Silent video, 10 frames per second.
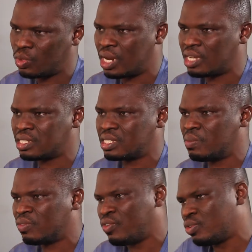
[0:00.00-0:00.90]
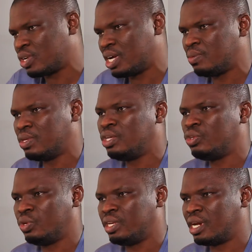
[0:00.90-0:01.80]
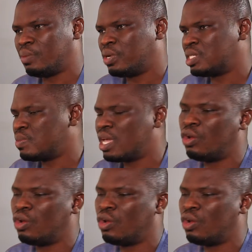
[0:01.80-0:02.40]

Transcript: So in our system, before you come, you need an appointment.